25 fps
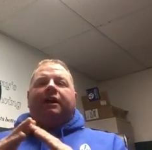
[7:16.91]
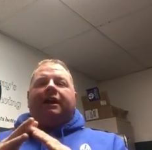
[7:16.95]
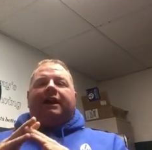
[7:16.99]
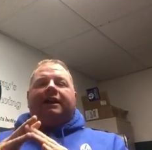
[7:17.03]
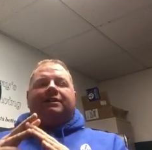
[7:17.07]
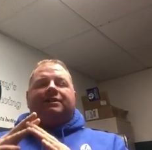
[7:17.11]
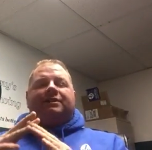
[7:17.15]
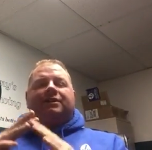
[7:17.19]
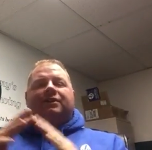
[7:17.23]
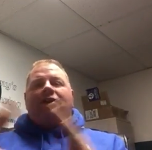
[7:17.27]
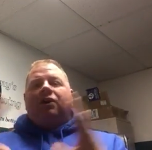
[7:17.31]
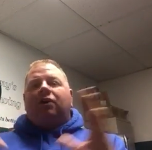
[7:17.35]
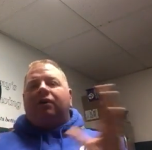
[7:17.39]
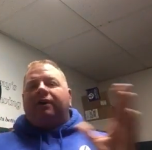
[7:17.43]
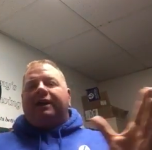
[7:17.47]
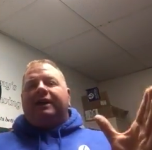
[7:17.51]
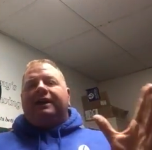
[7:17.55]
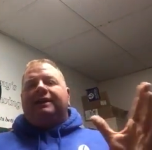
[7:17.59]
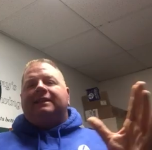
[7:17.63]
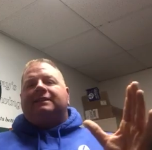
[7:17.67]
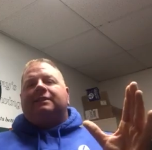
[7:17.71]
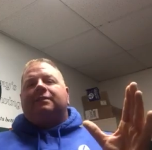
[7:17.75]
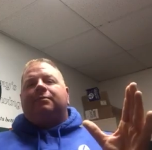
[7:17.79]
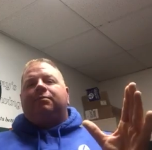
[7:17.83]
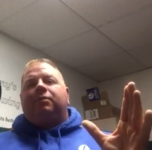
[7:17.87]
It's so
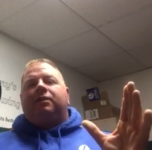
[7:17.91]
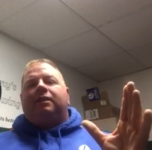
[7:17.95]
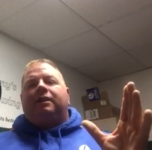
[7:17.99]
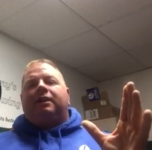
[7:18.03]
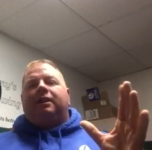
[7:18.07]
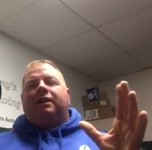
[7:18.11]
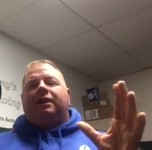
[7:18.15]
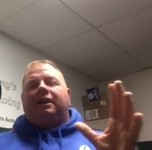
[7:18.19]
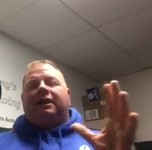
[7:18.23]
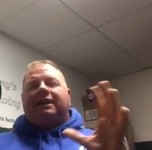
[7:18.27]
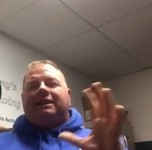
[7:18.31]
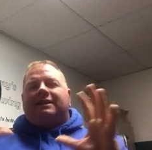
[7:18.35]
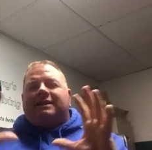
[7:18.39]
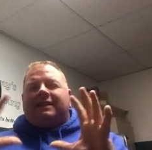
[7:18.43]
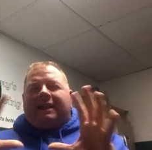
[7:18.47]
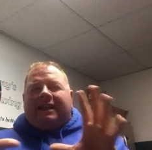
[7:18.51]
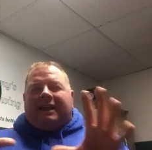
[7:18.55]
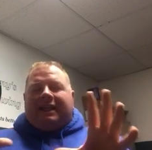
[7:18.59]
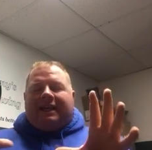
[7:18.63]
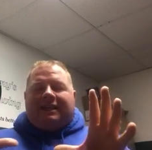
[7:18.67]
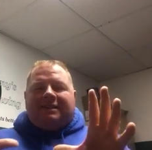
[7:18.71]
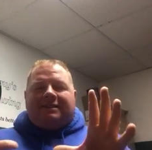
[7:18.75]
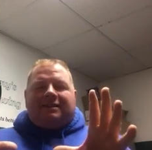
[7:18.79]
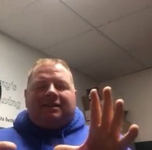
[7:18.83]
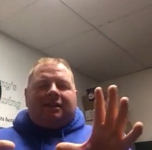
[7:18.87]
easily, it's
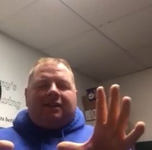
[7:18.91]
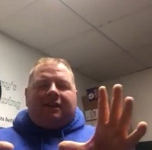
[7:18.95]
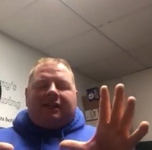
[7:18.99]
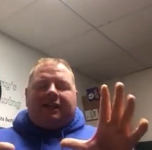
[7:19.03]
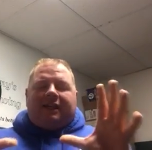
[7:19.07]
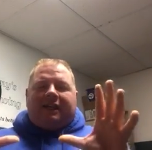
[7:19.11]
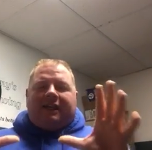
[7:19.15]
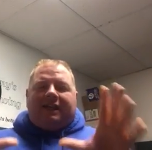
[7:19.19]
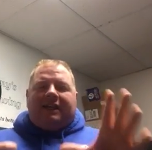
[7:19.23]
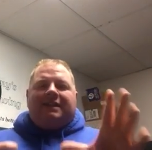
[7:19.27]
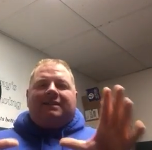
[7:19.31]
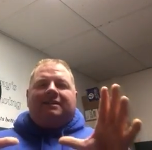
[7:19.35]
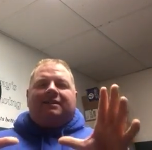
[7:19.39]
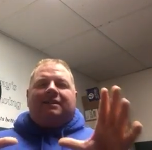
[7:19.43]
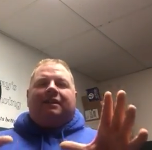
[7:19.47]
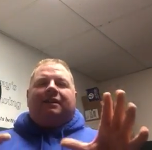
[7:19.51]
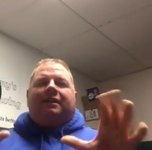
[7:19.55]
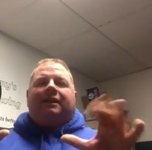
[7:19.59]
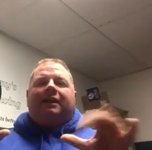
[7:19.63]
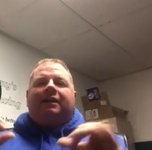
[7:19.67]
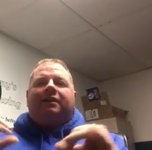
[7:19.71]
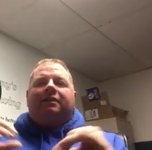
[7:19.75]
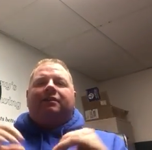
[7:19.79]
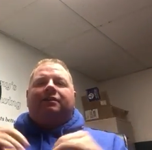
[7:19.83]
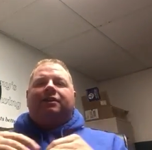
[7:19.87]
easily,
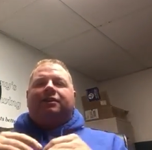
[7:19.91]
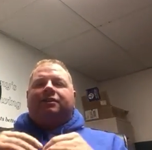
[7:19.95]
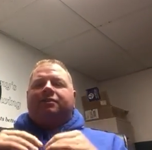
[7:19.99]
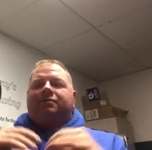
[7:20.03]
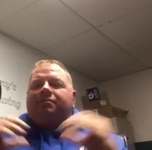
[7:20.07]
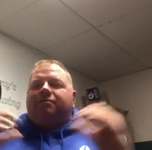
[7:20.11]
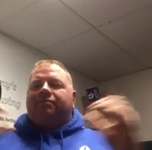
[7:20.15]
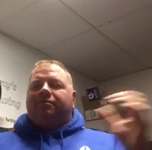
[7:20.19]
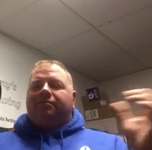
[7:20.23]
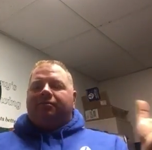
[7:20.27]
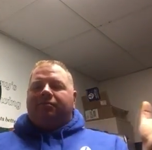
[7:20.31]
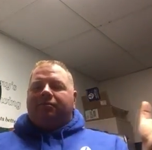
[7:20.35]
easily just.